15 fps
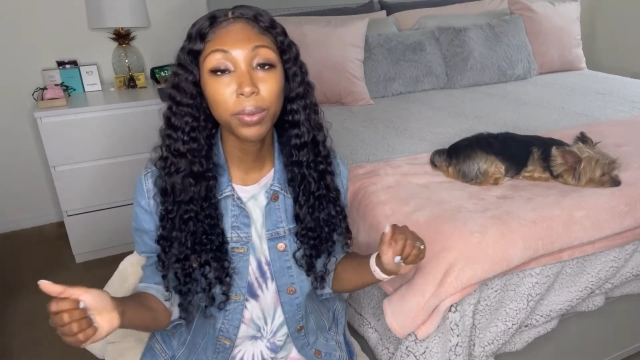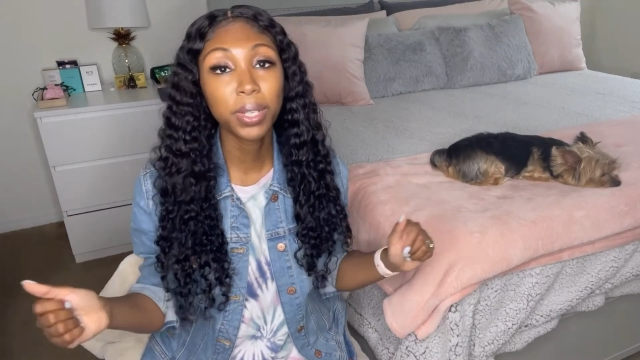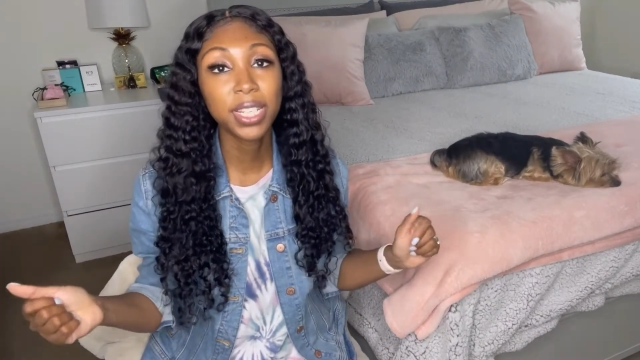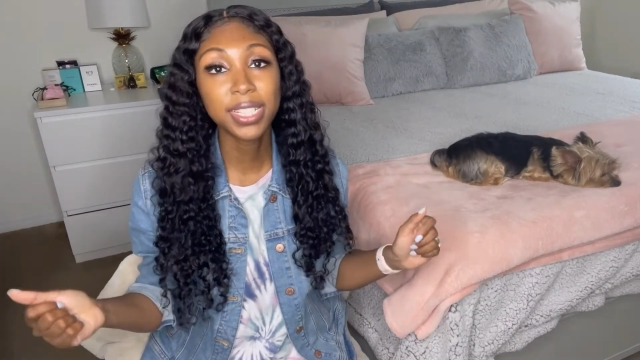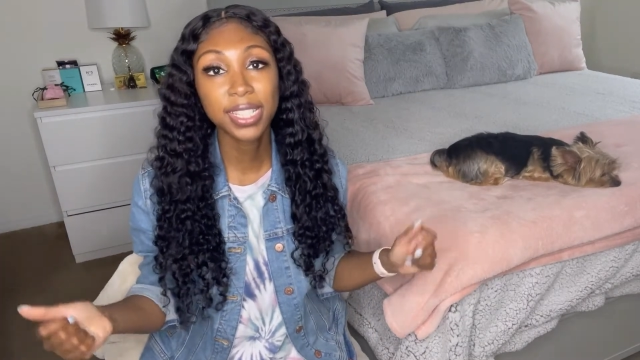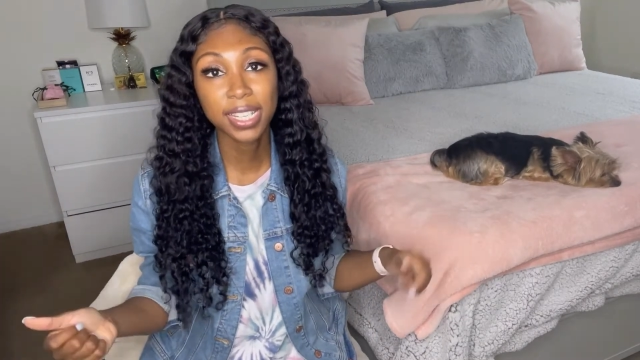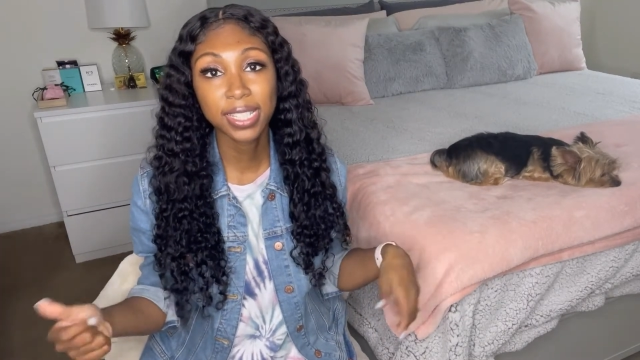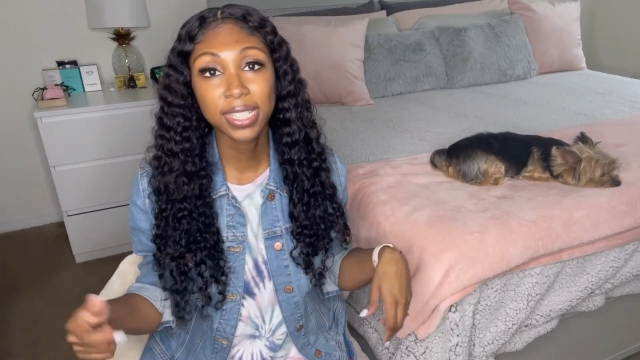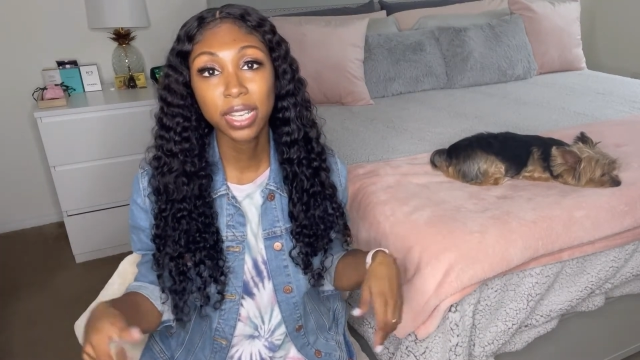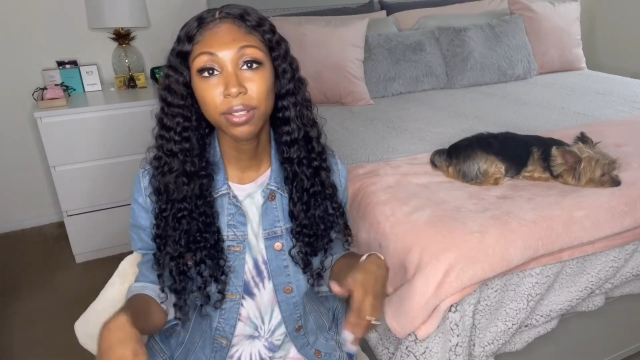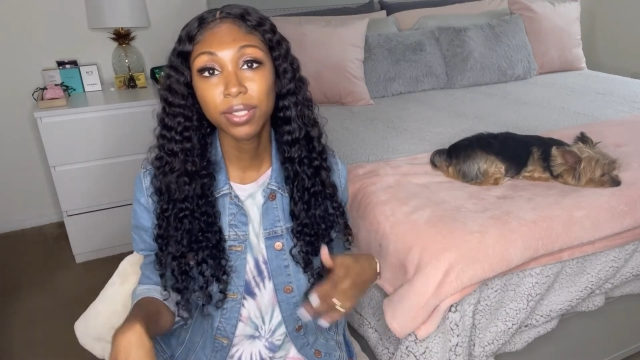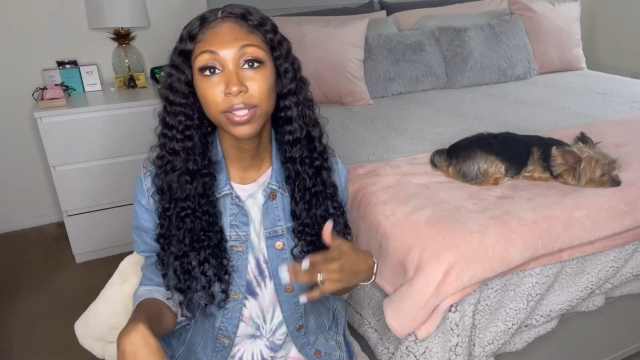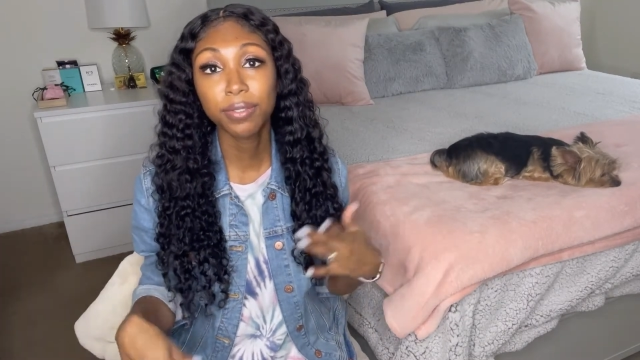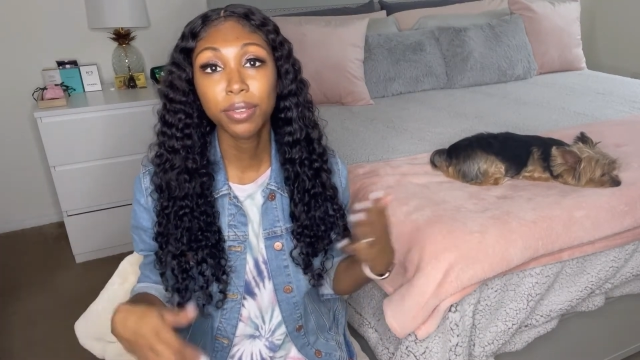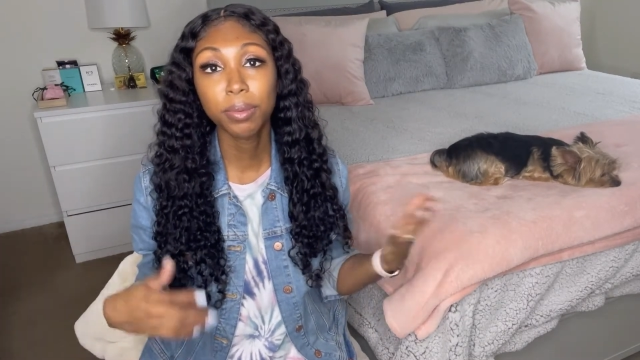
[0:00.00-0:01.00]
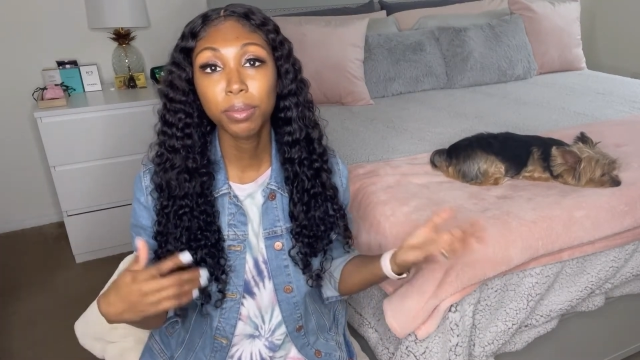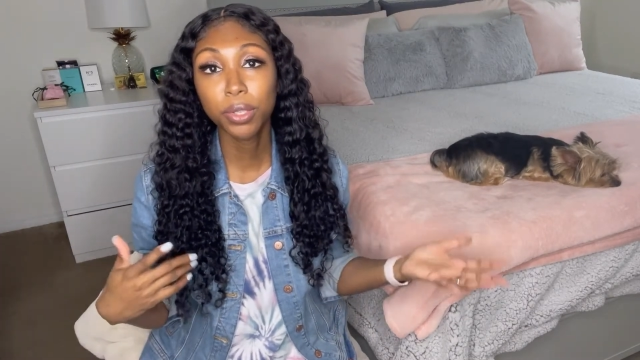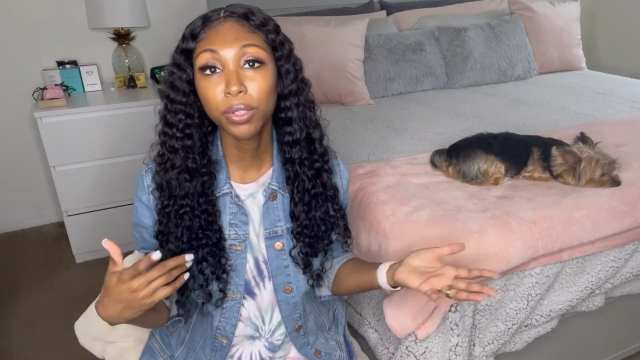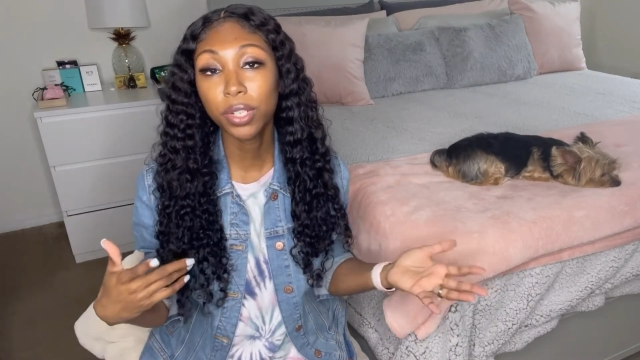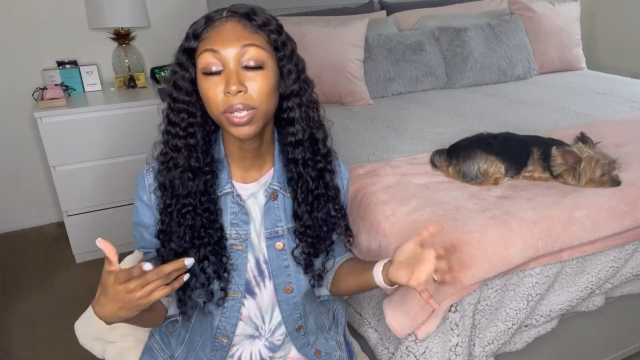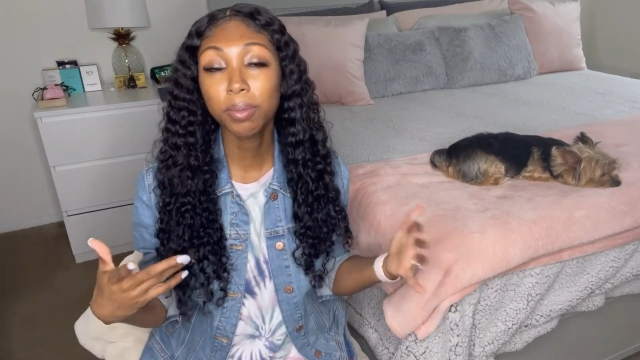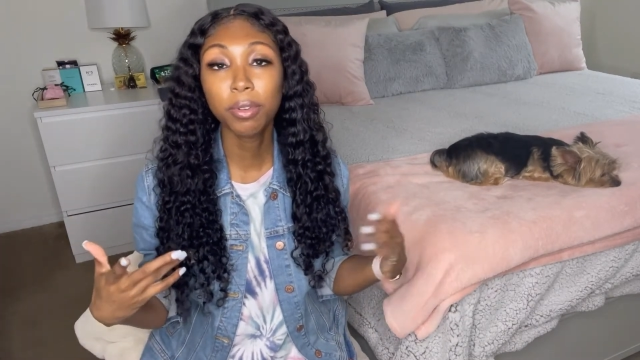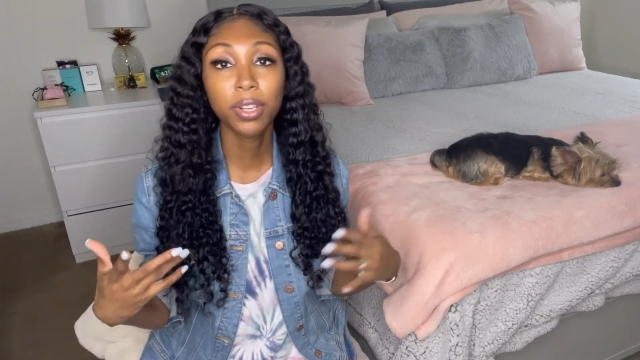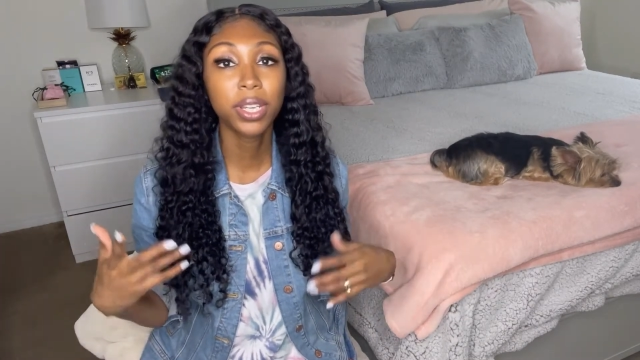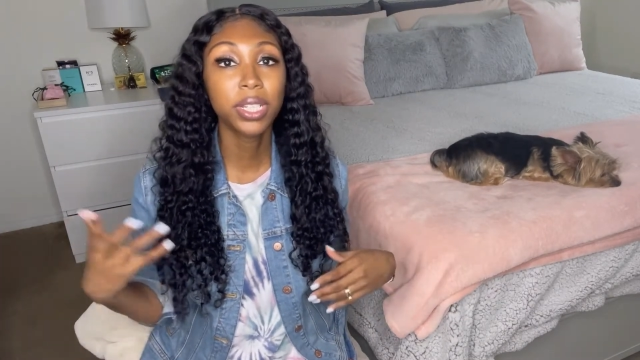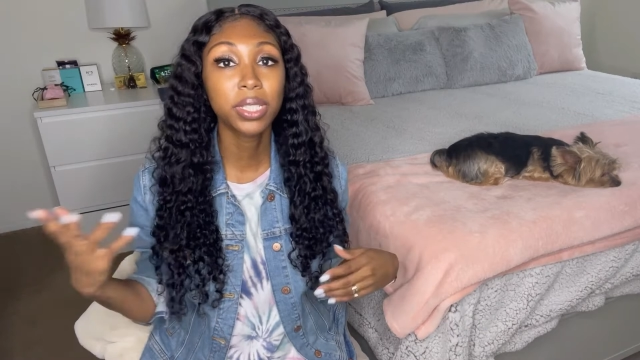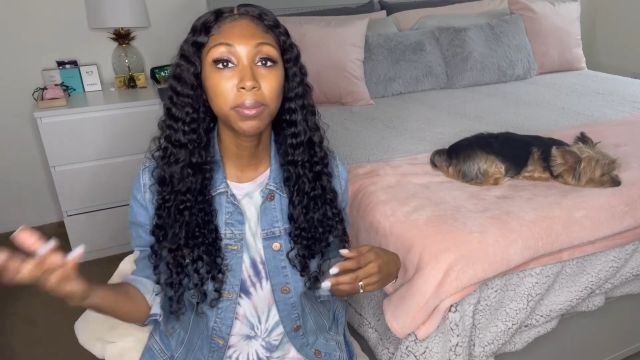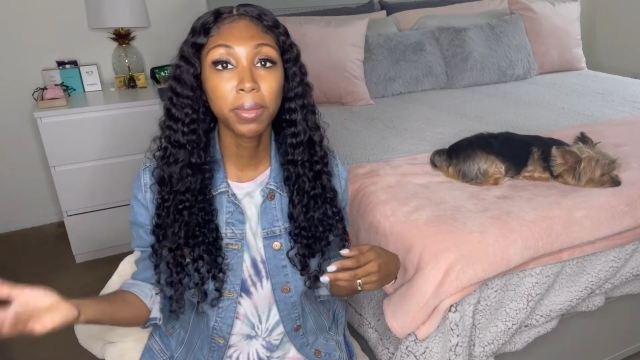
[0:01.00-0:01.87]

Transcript: want to test out different beauty brands,